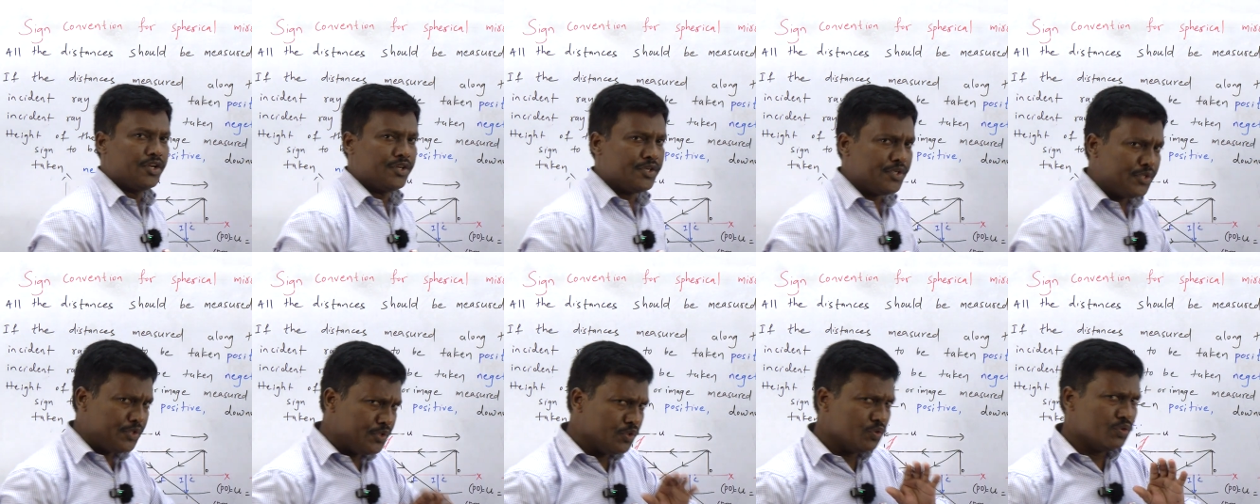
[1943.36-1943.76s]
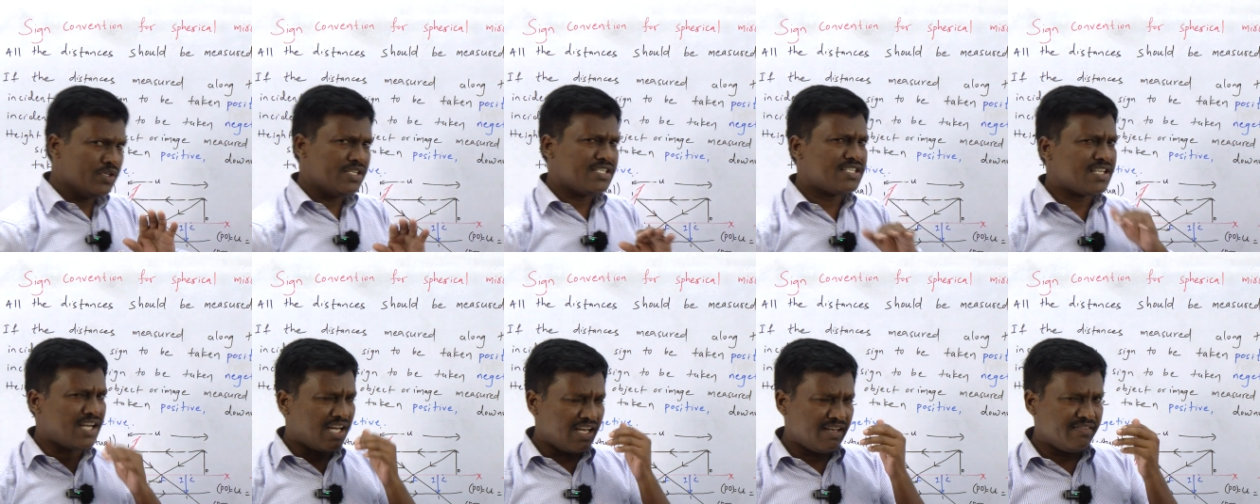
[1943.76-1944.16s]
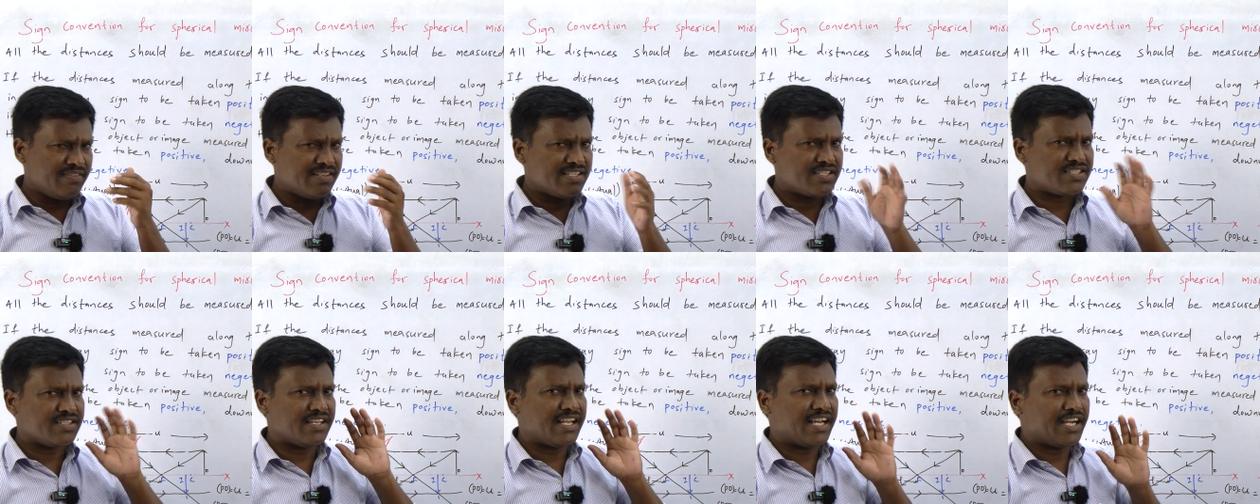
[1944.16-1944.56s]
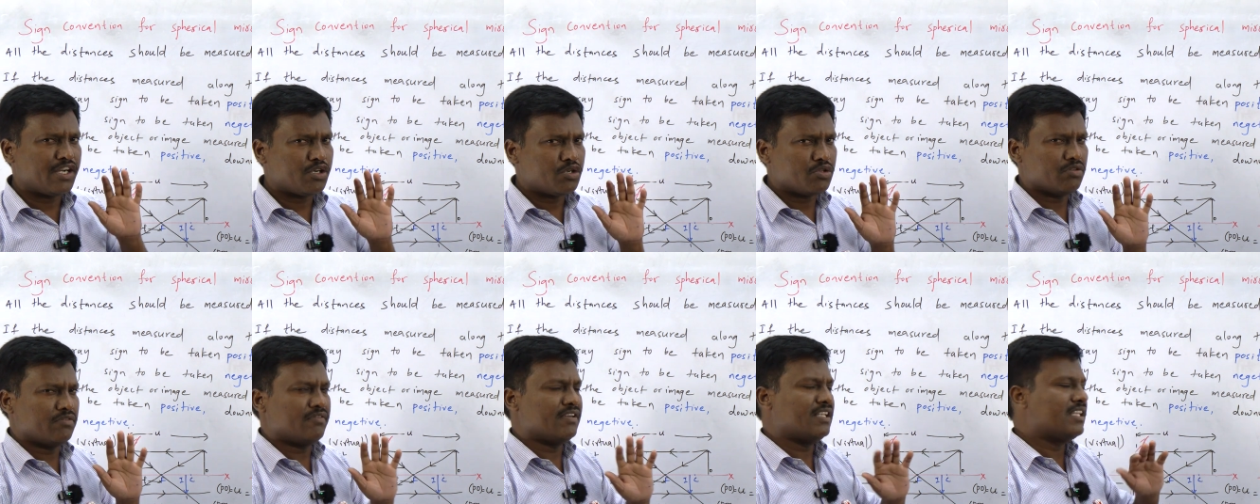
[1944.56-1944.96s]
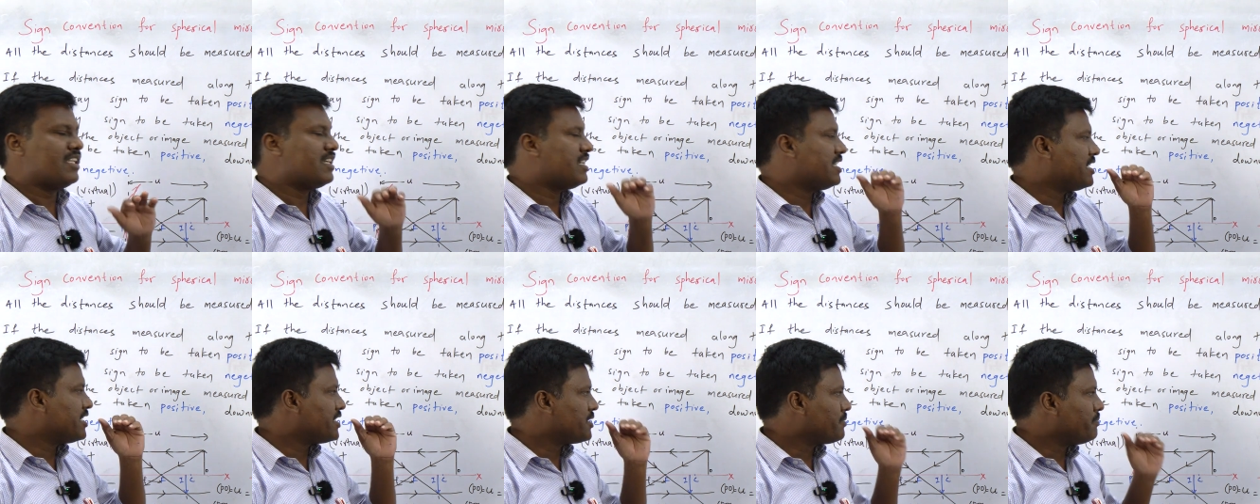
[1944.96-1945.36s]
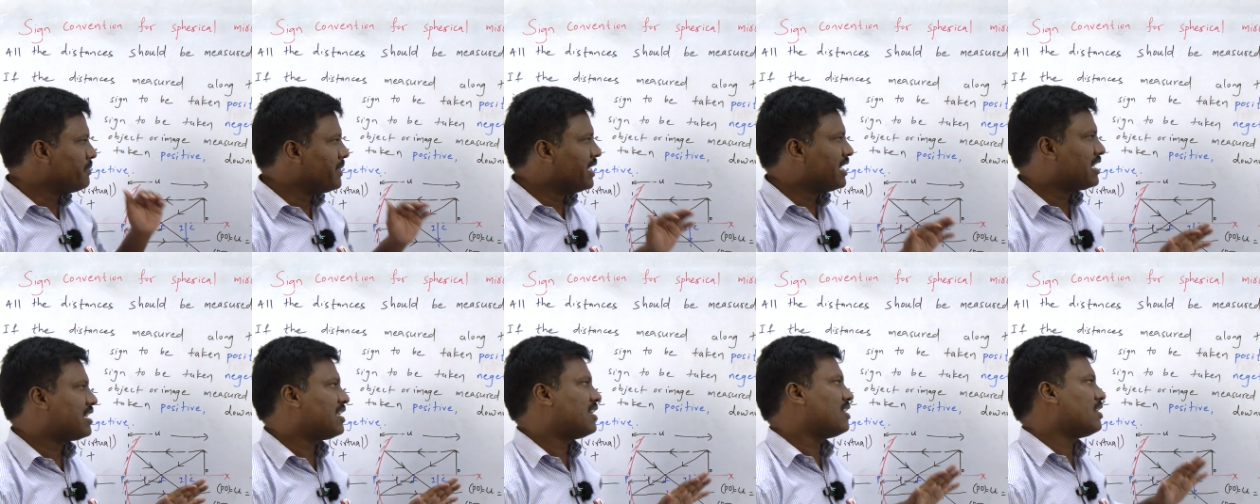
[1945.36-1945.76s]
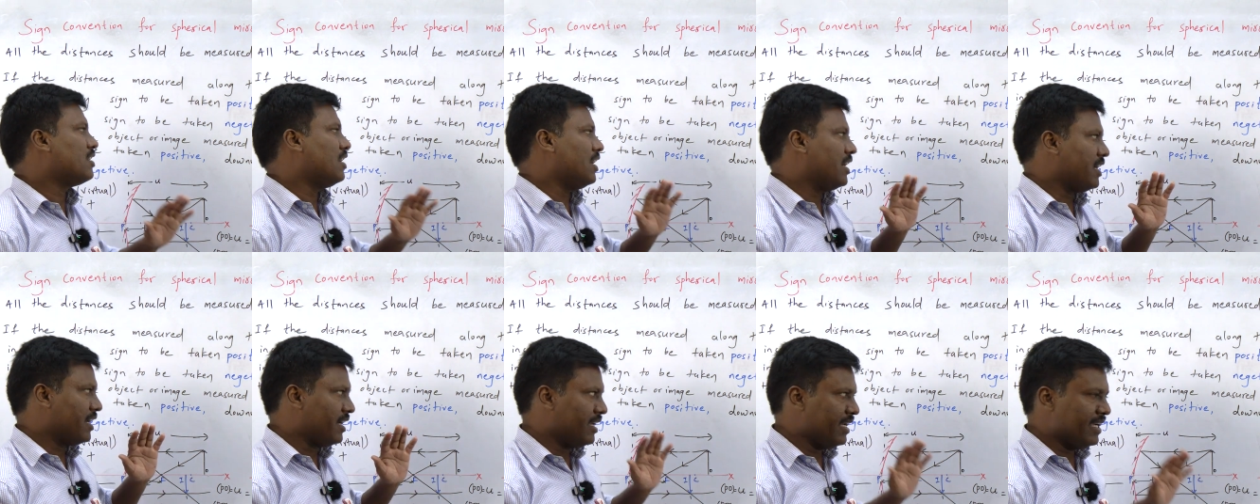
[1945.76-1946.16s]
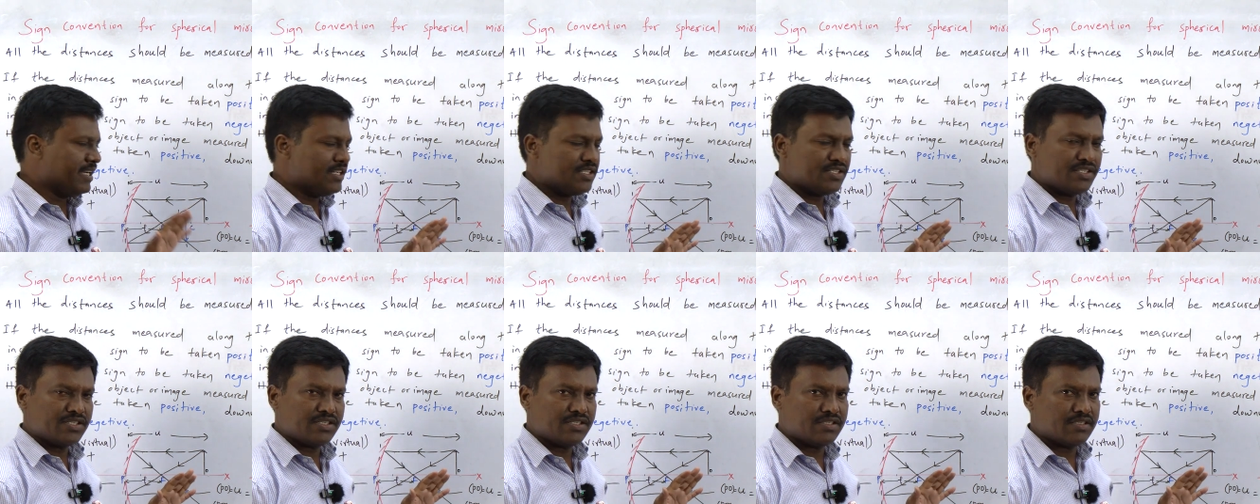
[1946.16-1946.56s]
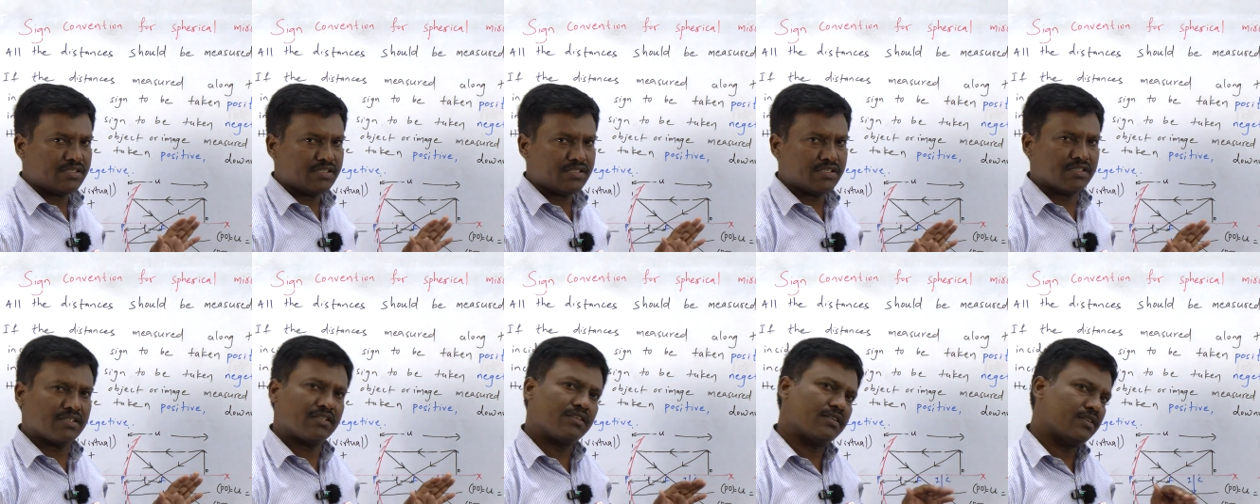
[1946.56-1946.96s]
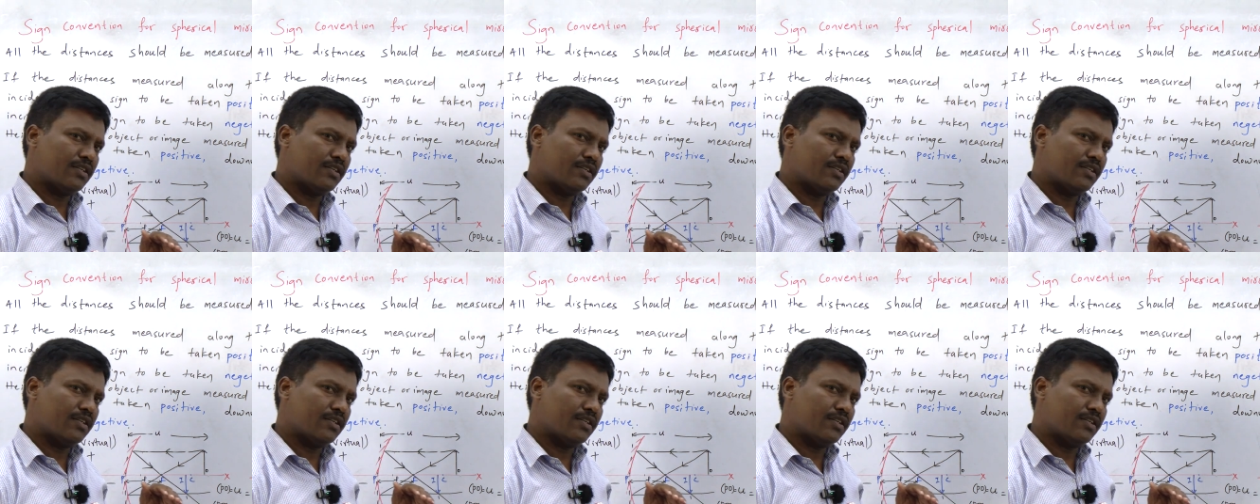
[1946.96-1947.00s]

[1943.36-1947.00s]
U is always negative, whether it is mirror or lens,